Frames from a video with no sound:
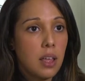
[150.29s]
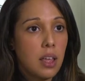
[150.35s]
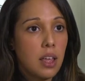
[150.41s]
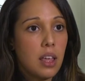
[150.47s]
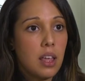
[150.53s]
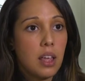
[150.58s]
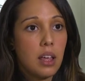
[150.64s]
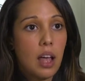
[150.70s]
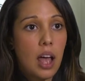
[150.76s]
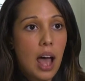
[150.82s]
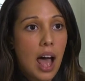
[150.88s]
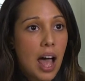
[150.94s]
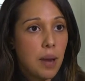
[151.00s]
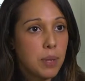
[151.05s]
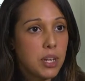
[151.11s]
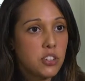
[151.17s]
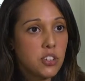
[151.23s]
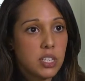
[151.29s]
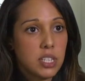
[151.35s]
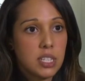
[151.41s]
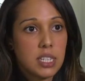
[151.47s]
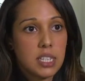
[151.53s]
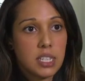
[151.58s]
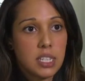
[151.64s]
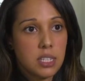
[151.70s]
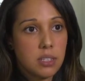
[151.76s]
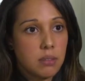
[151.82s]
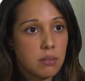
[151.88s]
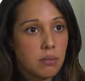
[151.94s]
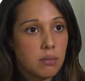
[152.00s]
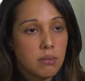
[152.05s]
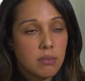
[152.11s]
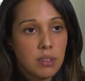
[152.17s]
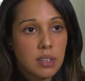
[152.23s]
The admin just needs to